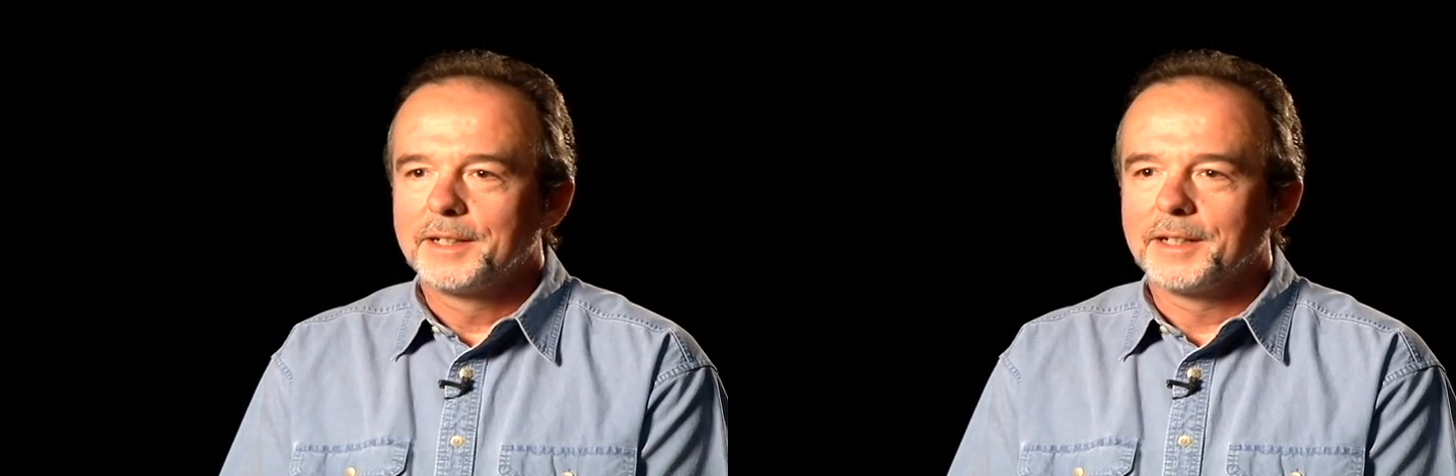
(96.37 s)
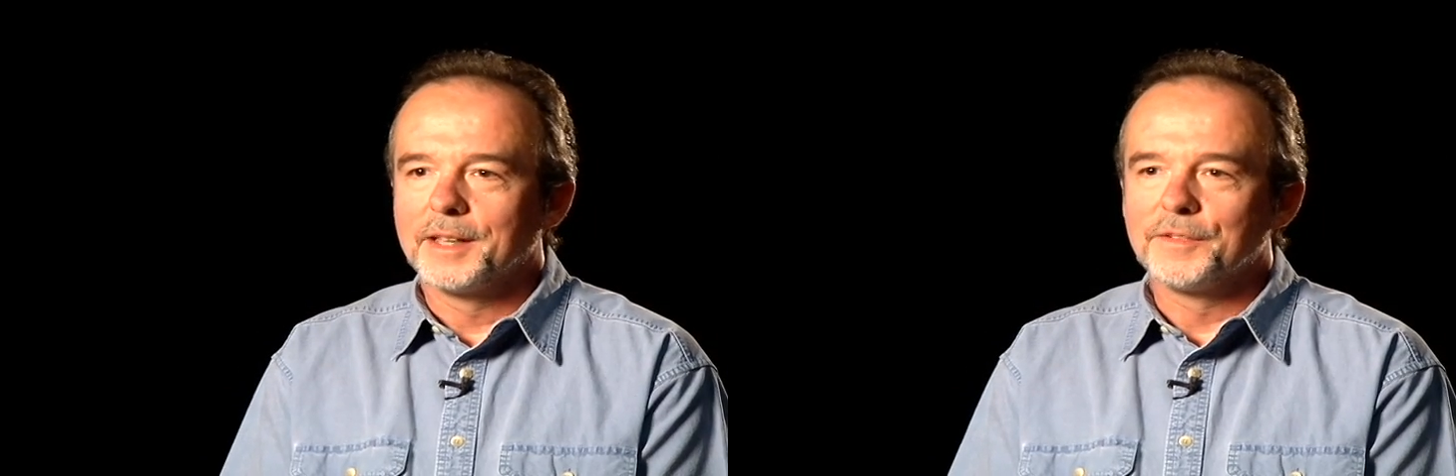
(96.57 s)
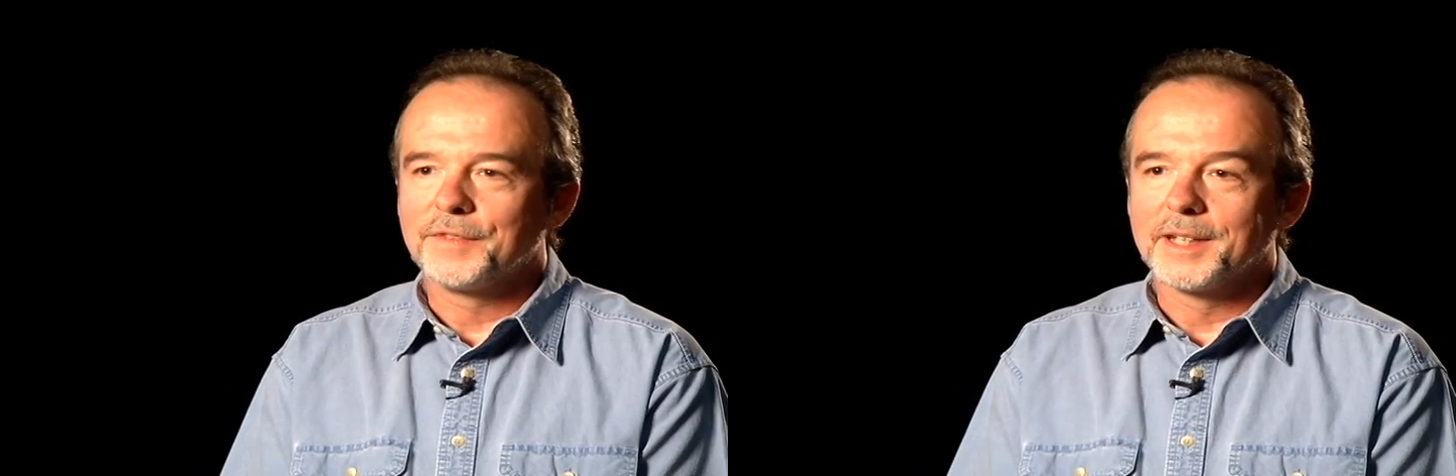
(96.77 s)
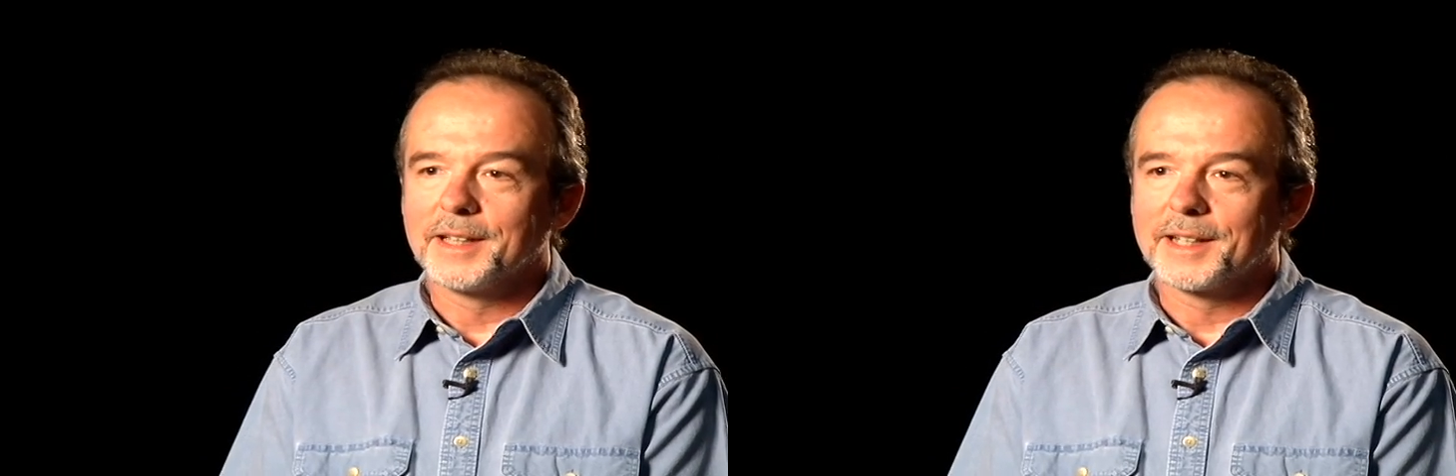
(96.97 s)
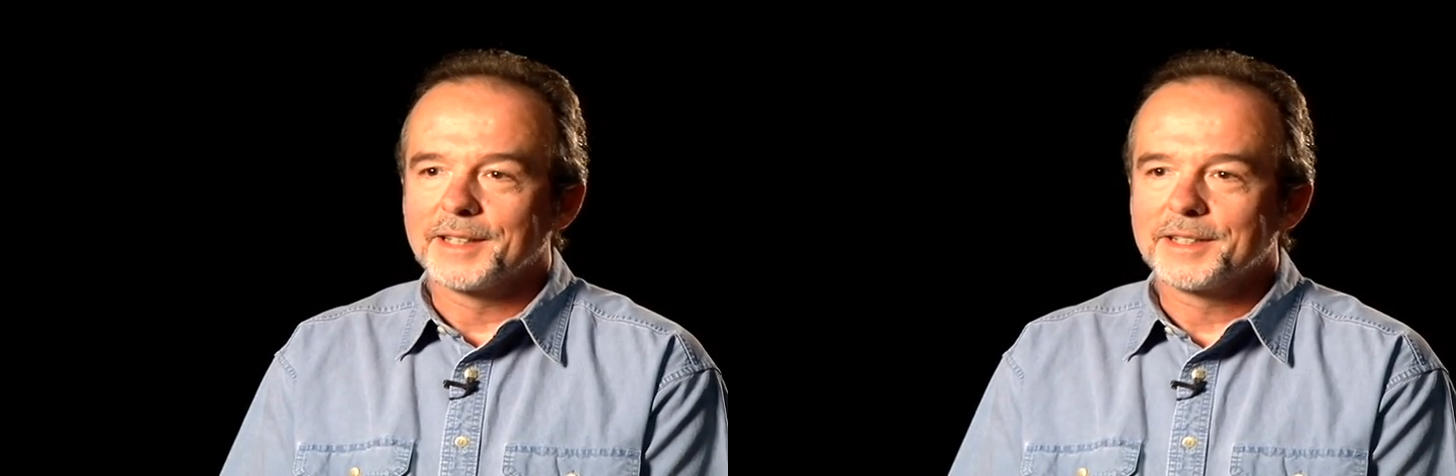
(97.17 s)
uh, the
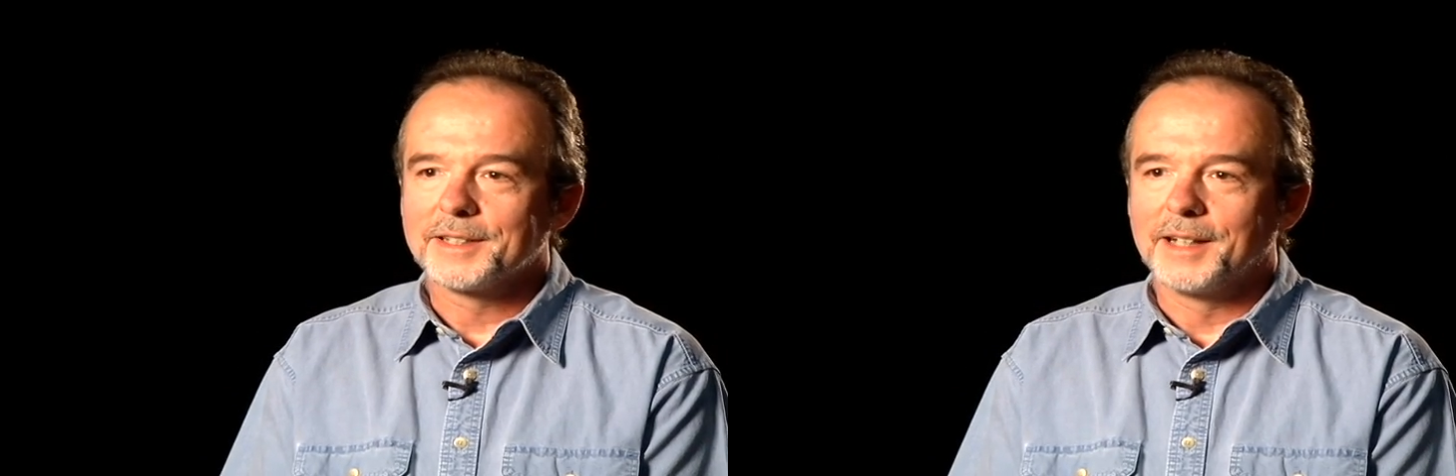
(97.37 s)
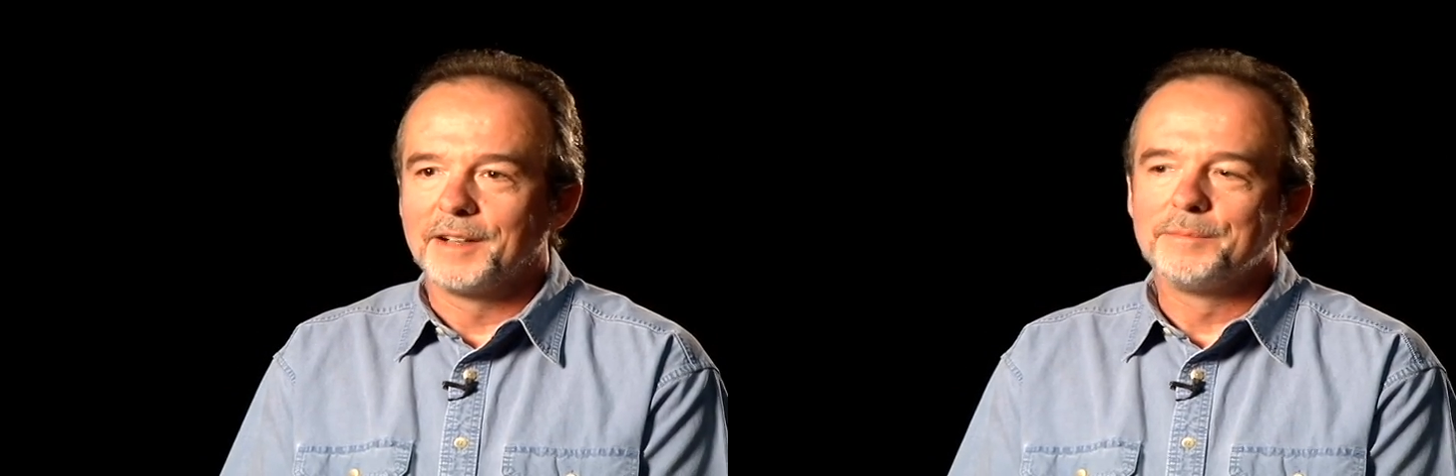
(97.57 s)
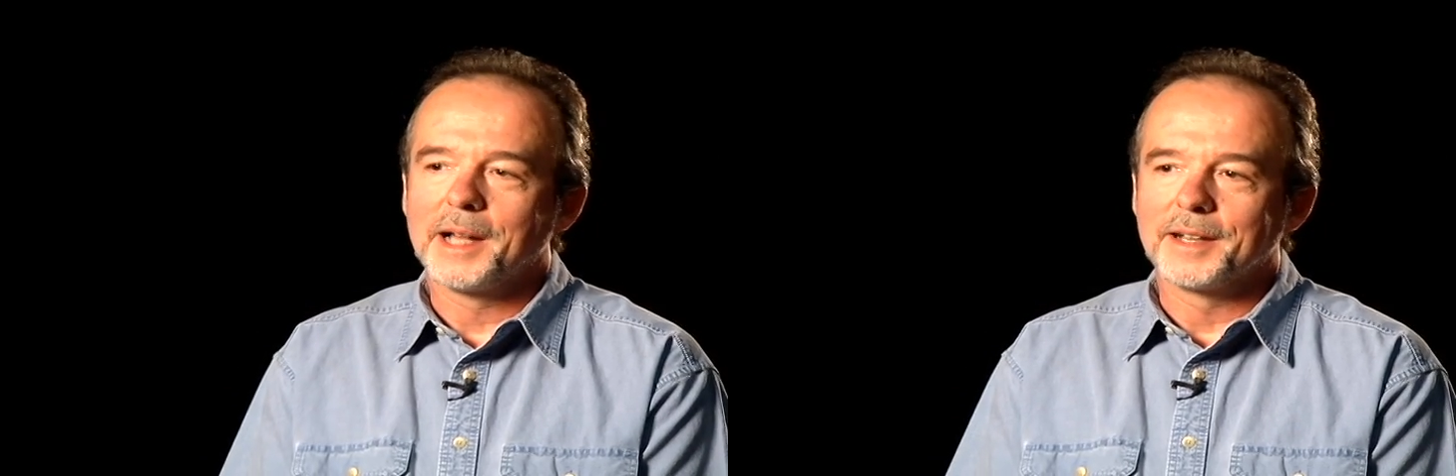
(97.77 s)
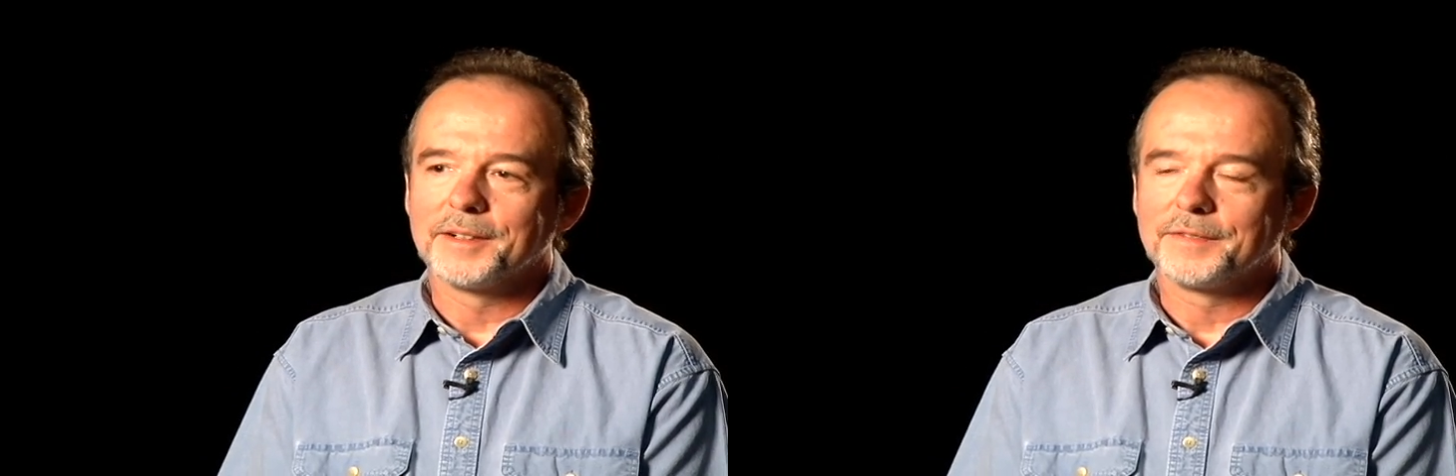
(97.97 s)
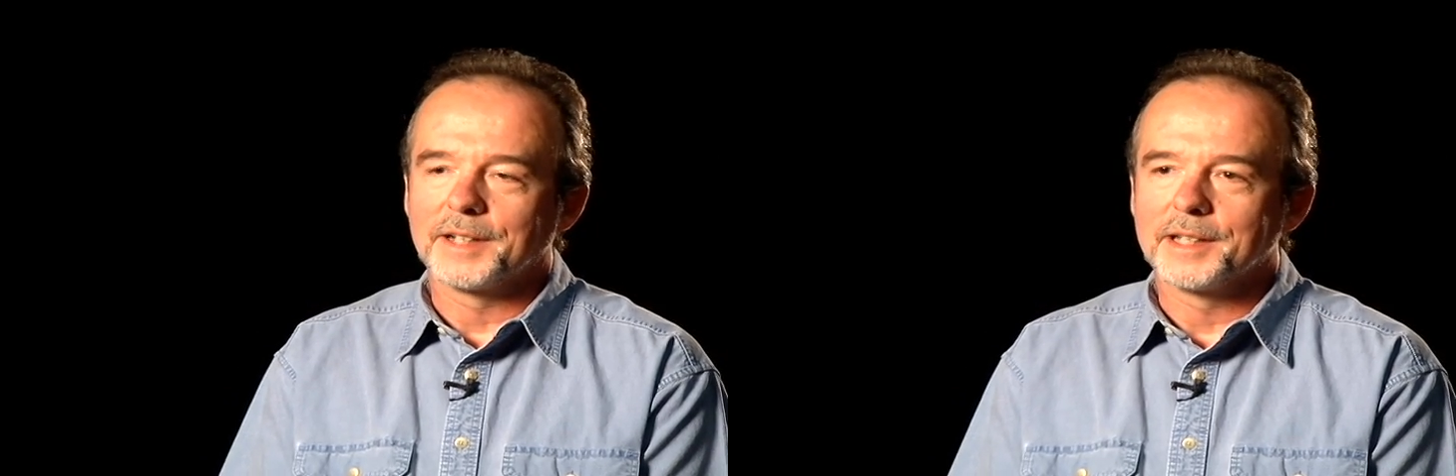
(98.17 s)
feelings uh, of
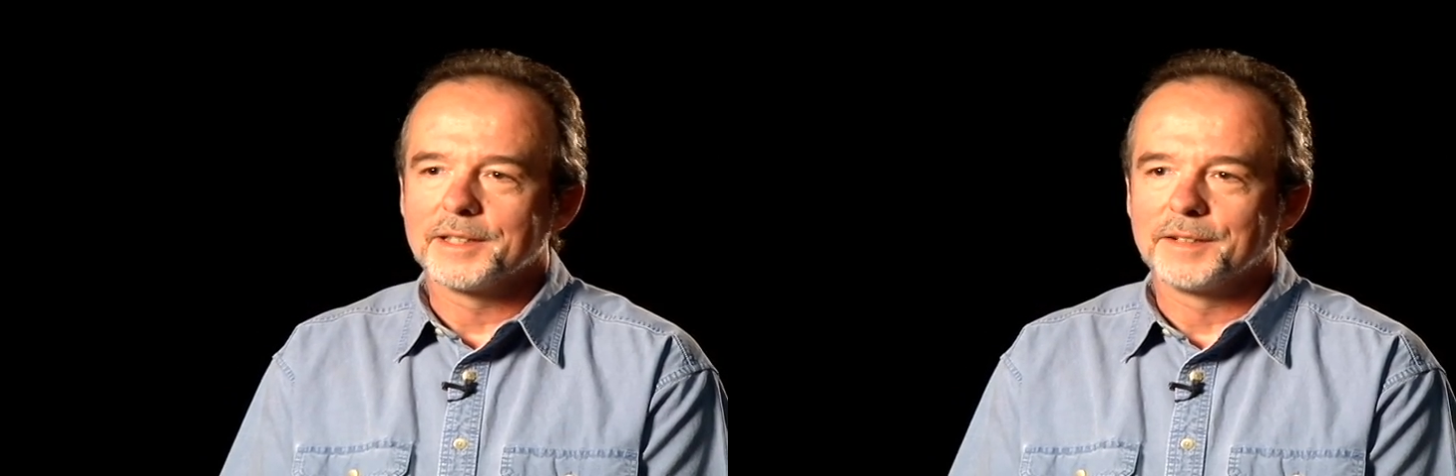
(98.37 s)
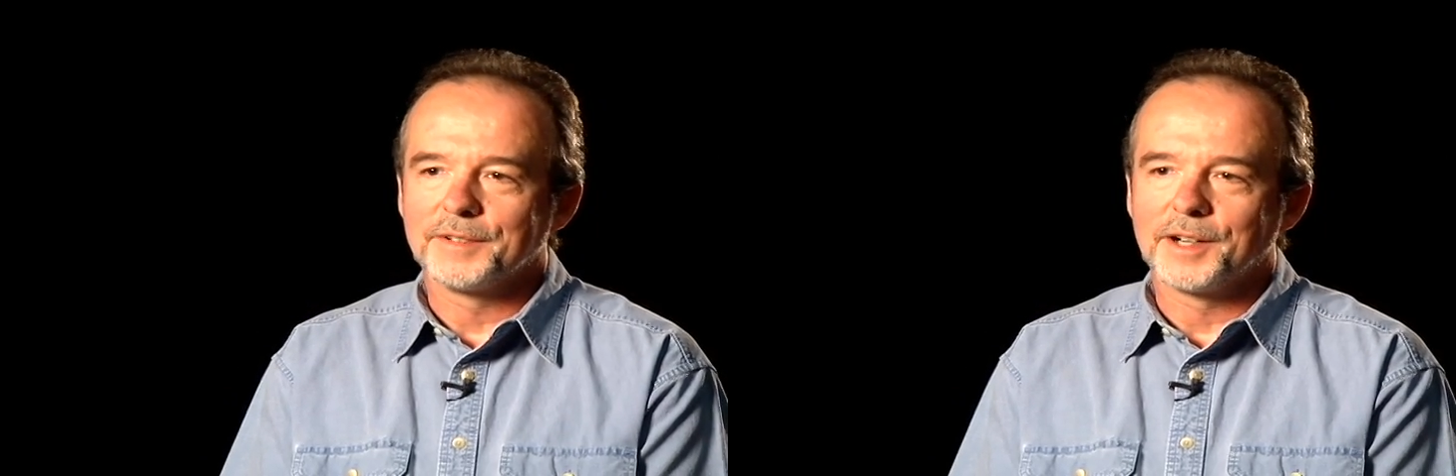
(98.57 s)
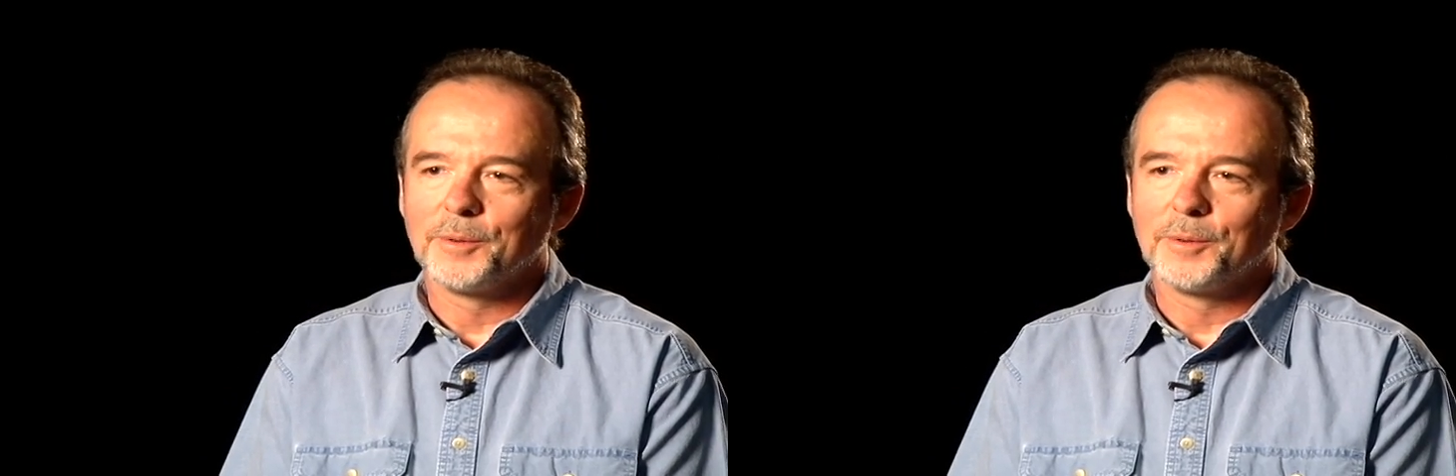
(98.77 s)
Mountaineer fans very